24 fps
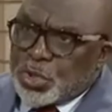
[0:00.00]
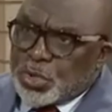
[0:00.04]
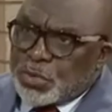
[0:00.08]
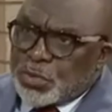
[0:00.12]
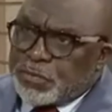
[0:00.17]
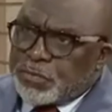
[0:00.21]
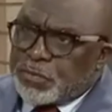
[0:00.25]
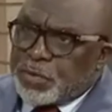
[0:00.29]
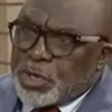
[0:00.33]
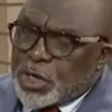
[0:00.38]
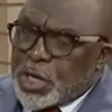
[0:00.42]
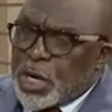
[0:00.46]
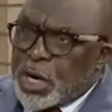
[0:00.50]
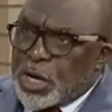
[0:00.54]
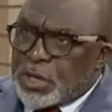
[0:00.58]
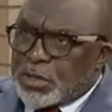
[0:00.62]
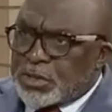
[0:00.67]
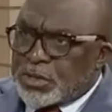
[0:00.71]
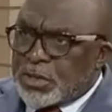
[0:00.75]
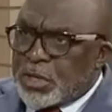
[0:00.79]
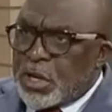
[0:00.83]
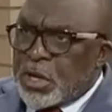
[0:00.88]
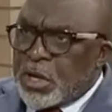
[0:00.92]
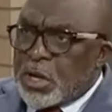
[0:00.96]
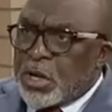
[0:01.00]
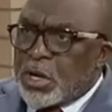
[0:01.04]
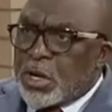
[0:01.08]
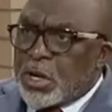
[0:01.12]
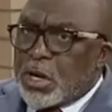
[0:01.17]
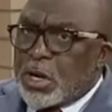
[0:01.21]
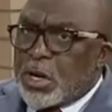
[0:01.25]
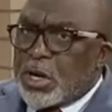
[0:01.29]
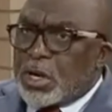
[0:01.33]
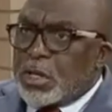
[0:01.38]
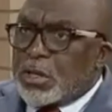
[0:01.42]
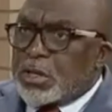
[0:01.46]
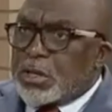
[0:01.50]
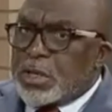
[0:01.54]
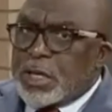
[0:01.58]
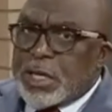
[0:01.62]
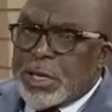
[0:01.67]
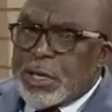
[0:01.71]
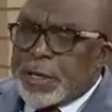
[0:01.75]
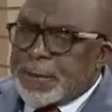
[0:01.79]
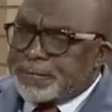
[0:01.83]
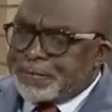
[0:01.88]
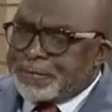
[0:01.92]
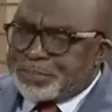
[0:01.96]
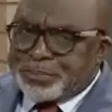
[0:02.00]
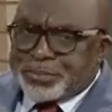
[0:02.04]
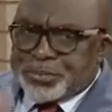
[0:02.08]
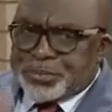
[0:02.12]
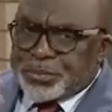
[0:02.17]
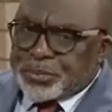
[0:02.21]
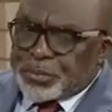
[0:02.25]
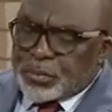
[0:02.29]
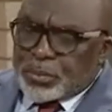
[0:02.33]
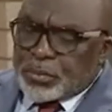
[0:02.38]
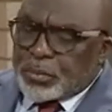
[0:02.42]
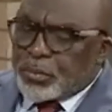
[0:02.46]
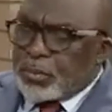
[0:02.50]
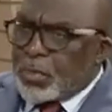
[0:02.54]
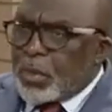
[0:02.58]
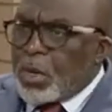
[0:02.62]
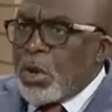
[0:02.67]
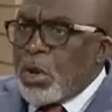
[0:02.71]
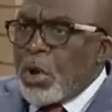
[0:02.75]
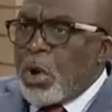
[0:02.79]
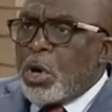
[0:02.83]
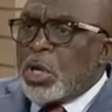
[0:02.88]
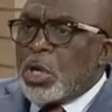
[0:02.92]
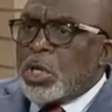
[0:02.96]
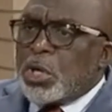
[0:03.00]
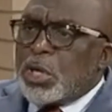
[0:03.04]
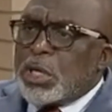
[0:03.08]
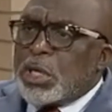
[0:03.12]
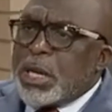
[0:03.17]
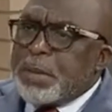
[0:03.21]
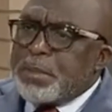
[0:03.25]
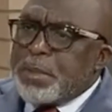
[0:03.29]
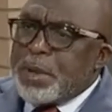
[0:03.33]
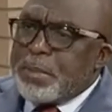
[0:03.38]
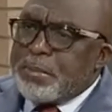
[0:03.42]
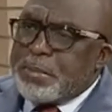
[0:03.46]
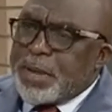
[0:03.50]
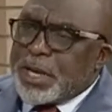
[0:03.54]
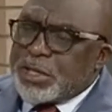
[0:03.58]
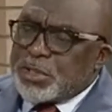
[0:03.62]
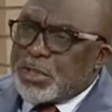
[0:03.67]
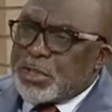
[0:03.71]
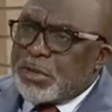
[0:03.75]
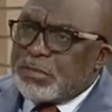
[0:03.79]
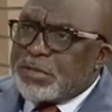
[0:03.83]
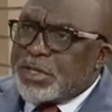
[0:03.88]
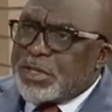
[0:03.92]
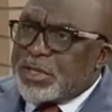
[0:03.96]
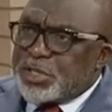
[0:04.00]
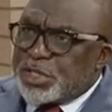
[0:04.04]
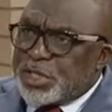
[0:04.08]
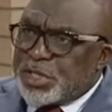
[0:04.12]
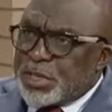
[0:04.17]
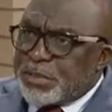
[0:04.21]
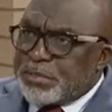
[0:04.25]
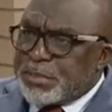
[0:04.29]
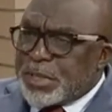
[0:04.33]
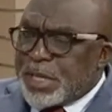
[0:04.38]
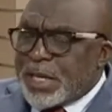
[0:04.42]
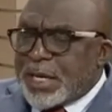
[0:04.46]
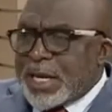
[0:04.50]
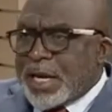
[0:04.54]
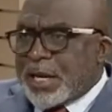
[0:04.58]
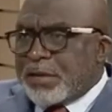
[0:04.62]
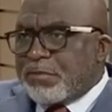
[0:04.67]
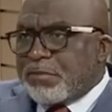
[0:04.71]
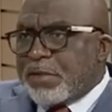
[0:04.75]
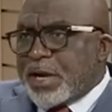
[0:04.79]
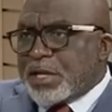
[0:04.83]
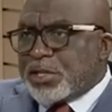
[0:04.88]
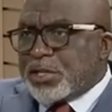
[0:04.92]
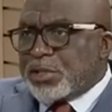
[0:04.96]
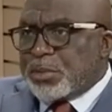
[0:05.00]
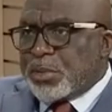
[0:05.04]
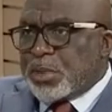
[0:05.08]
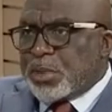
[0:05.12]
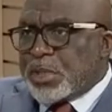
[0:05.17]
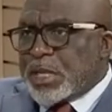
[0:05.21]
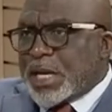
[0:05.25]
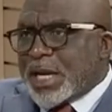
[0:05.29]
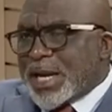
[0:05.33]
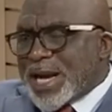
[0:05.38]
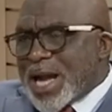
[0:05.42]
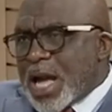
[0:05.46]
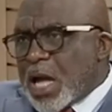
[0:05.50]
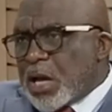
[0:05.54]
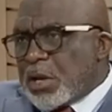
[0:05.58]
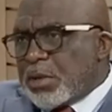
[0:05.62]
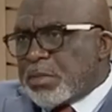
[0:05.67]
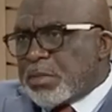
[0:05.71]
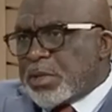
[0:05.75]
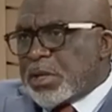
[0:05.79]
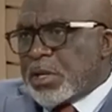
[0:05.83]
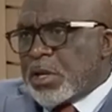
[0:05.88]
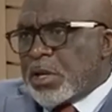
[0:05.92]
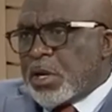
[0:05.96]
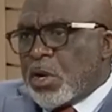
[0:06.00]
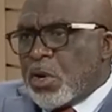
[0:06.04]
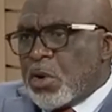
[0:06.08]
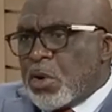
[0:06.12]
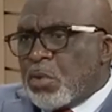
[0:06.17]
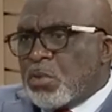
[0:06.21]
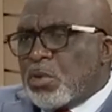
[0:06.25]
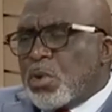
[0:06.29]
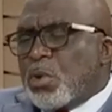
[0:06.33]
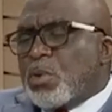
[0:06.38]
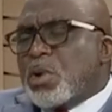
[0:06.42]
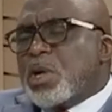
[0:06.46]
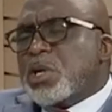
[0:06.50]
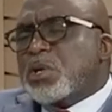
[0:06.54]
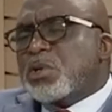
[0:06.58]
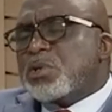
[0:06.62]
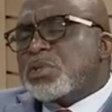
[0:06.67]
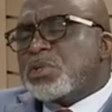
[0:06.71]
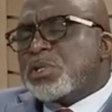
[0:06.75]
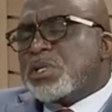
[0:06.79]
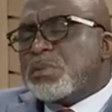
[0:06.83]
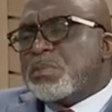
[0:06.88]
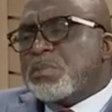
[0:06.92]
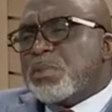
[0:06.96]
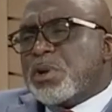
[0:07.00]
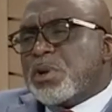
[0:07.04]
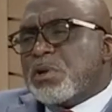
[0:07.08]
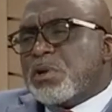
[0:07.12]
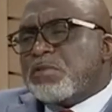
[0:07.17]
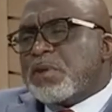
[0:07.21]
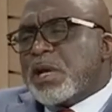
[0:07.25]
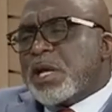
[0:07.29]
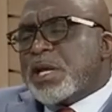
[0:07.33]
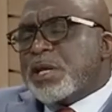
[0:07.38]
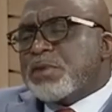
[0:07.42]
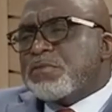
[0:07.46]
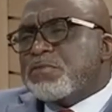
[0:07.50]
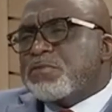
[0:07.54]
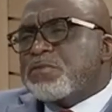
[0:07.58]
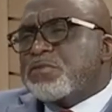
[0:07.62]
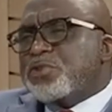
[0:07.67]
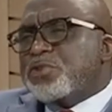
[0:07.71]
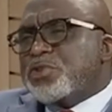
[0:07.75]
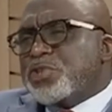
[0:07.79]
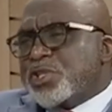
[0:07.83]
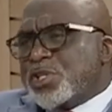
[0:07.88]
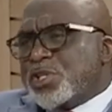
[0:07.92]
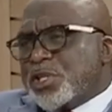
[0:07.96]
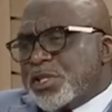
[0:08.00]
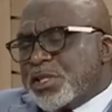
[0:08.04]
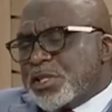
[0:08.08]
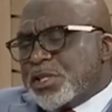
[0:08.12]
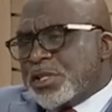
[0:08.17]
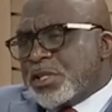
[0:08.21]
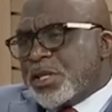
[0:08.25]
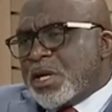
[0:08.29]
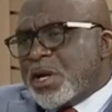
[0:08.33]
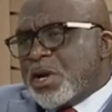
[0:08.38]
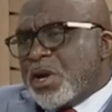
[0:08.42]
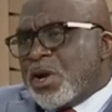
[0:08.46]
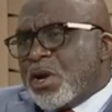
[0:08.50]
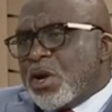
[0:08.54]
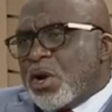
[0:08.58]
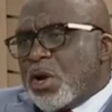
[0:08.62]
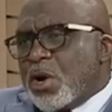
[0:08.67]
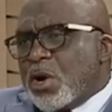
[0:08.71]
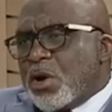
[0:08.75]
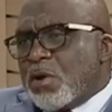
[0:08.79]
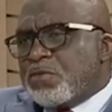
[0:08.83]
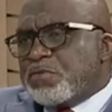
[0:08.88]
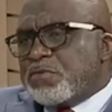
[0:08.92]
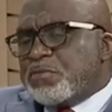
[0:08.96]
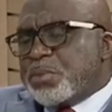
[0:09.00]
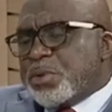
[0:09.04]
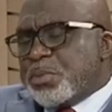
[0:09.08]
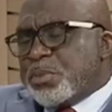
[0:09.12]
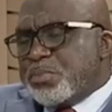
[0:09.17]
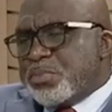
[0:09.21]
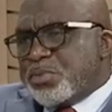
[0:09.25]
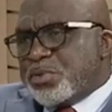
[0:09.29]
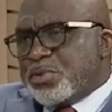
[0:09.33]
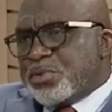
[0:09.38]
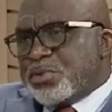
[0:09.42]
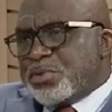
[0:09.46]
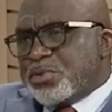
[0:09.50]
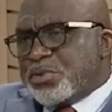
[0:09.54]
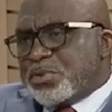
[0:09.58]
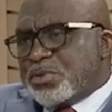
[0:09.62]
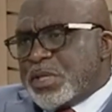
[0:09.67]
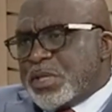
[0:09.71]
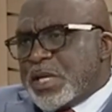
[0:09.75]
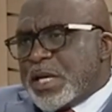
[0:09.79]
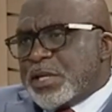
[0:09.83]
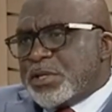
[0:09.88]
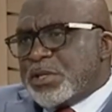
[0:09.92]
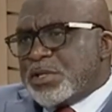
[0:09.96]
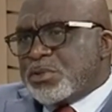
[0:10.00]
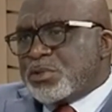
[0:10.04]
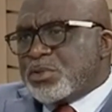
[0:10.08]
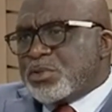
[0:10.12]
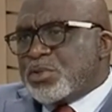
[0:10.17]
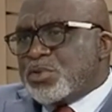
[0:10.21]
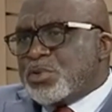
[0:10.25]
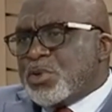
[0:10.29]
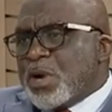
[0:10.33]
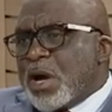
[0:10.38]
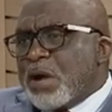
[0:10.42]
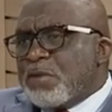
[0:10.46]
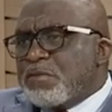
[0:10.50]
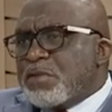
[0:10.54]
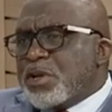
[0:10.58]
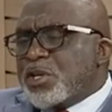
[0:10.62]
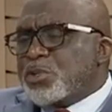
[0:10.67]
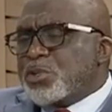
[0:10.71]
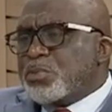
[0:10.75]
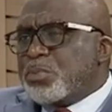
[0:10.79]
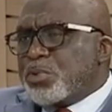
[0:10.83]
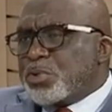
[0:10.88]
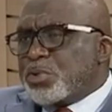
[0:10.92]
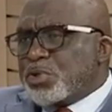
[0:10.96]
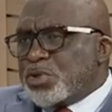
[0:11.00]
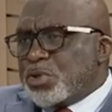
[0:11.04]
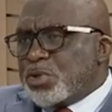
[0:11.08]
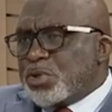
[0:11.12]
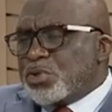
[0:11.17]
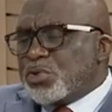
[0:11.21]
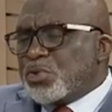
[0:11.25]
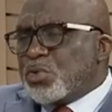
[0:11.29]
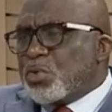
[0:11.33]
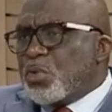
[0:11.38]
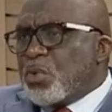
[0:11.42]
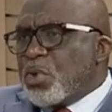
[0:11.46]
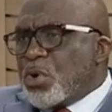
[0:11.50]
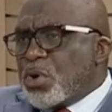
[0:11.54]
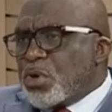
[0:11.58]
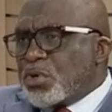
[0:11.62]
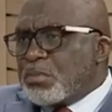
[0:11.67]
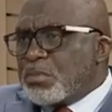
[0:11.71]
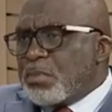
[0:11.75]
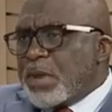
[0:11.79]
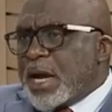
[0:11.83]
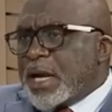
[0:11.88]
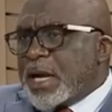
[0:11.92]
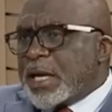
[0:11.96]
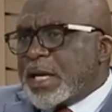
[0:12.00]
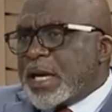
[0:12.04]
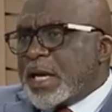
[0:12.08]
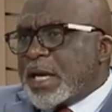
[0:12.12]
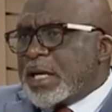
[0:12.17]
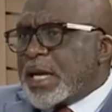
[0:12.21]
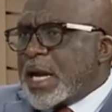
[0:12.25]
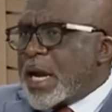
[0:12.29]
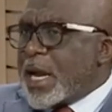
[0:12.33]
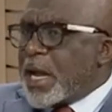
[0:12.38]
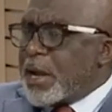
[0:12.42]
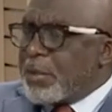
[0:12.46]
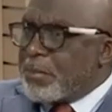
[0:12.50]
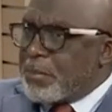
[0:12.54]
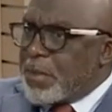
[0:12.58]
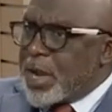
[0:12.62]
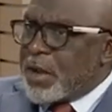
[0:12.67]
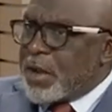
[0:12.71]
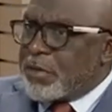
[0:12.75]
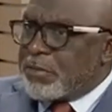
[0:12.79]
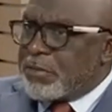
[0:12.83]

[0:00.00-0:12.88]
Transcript: focus on other members of the team that advise him on the economy. We want to see more of an infusion of people that do have exposure to World Bank and IMF,